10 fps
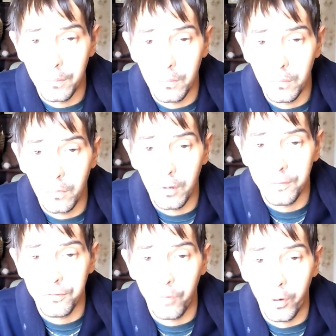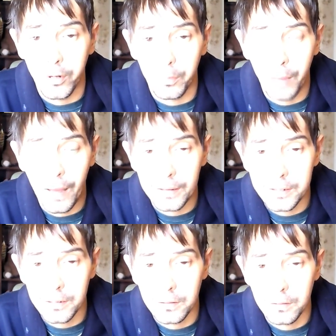look for your pet,
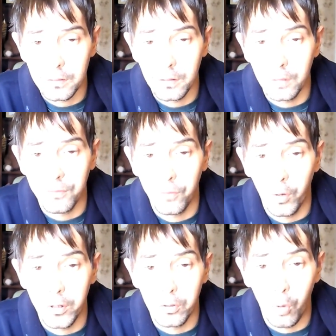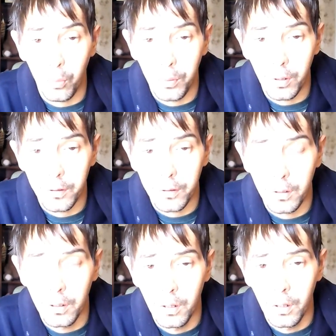look for your notebook,
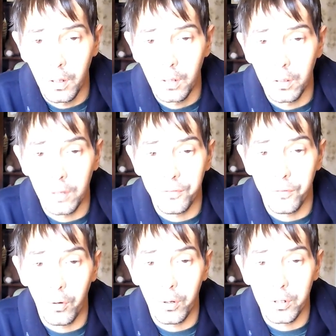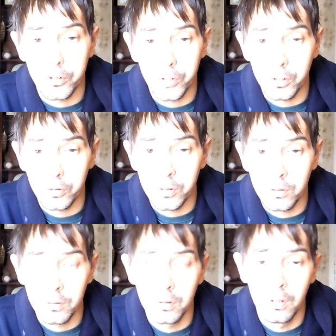look for your
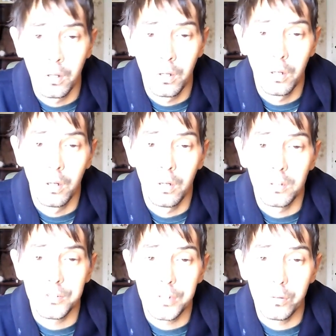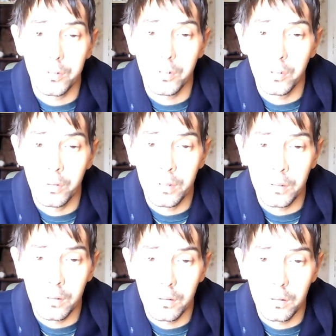children, see what they're doing,
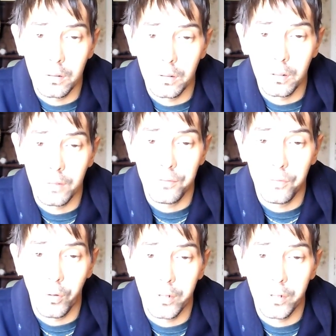look for your